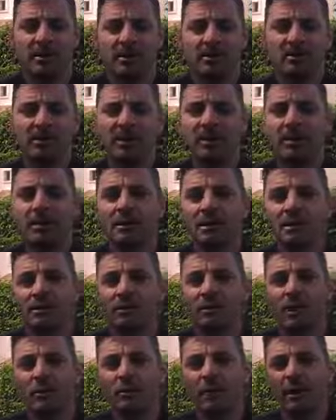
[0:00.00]
And I think,
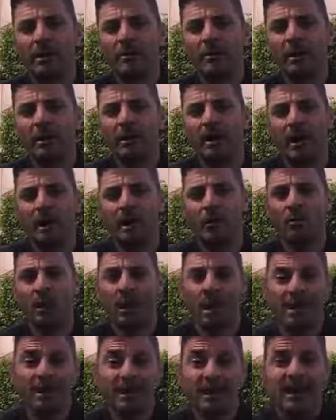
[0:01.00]
you know, we
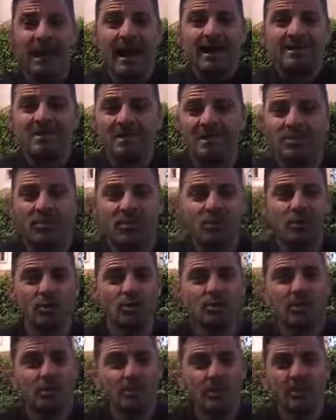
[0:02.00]
are connected
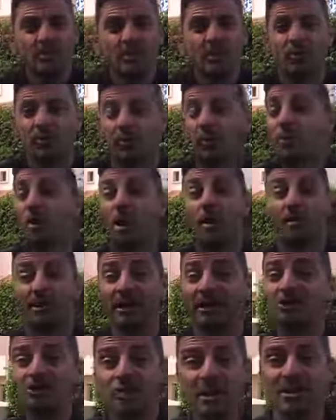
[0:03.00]
to people through
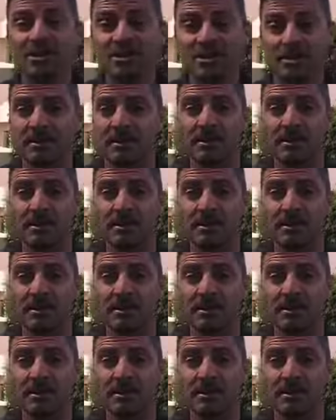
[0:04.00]
common interest.